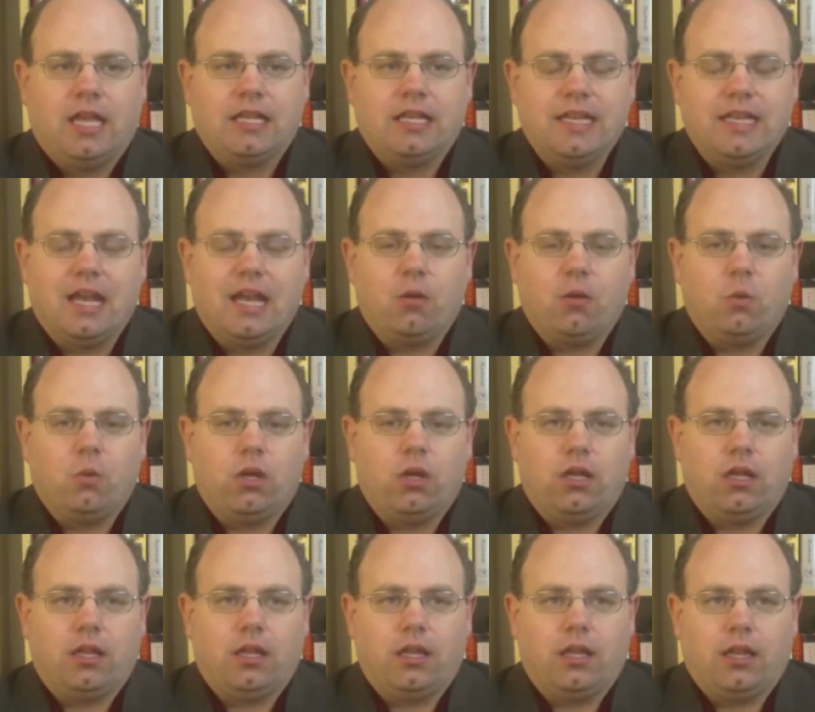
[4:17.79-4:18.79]
Now,
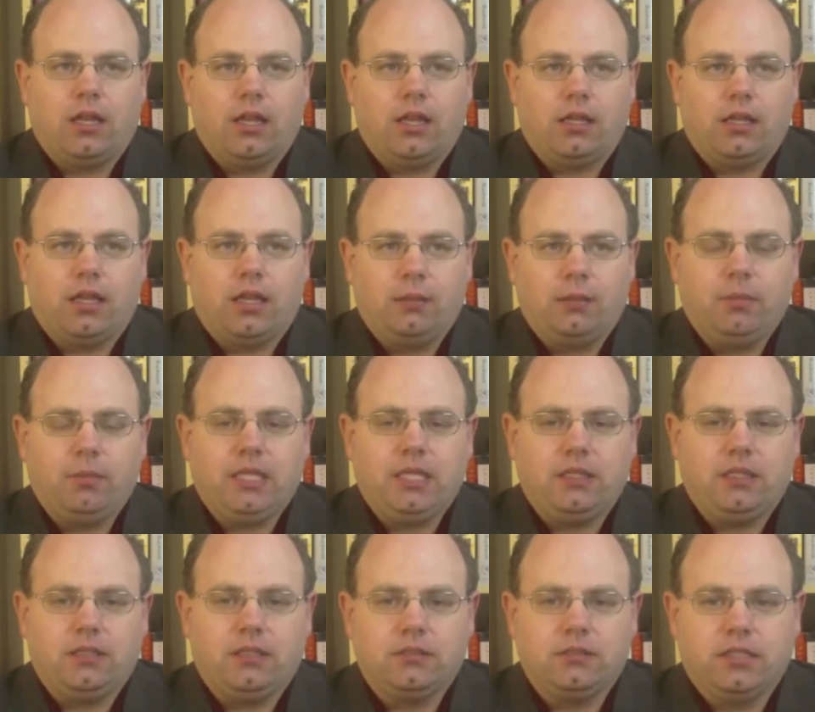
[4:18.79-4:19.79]
let
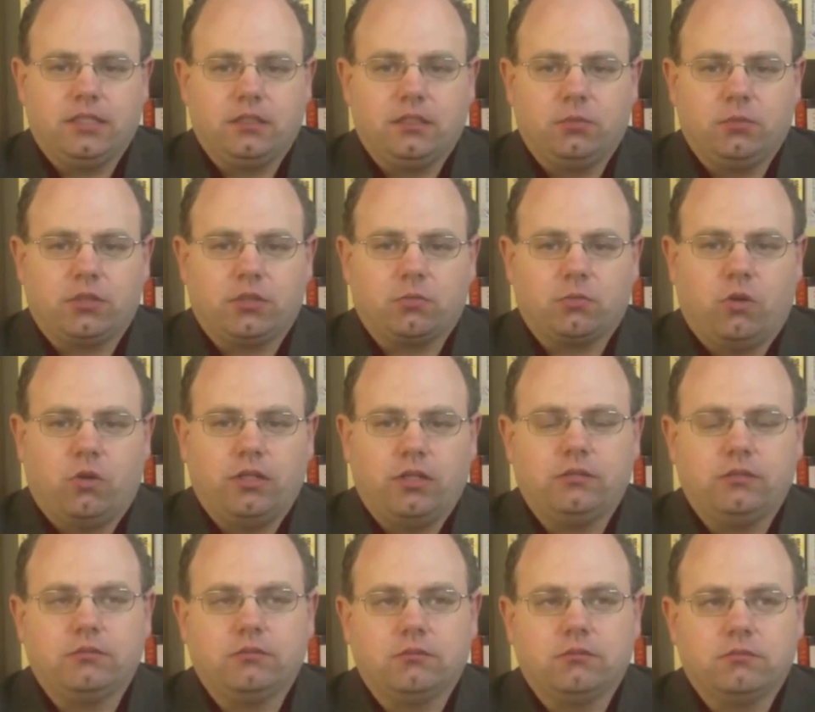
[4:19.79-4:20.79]
me deal with
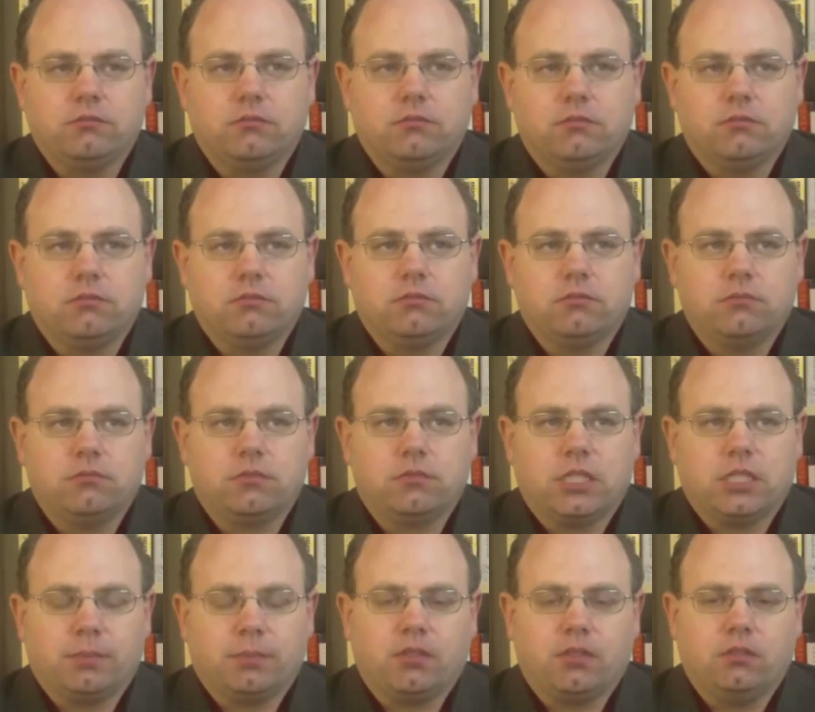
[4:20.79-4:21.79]
one
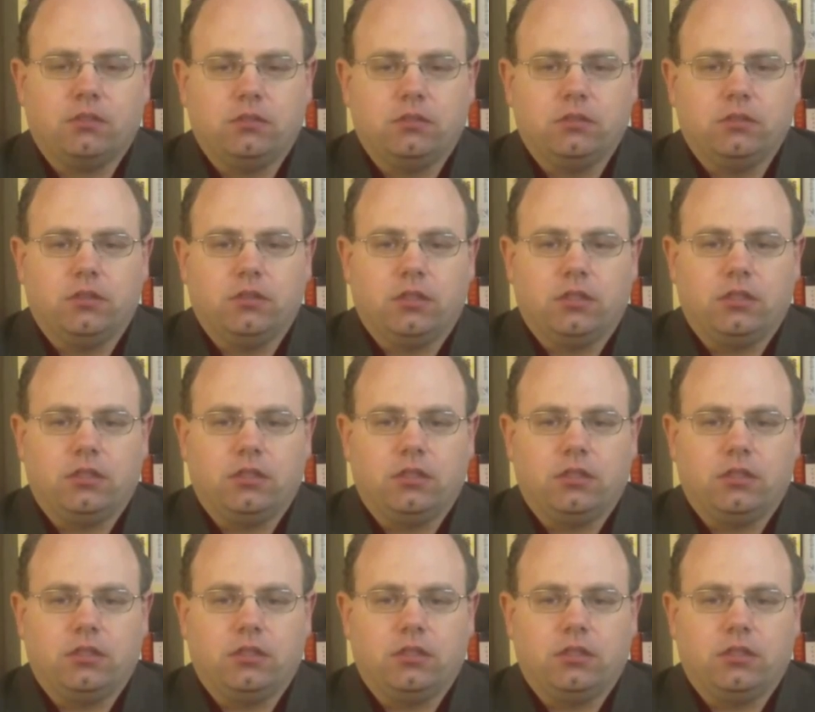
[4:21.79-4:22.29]
typical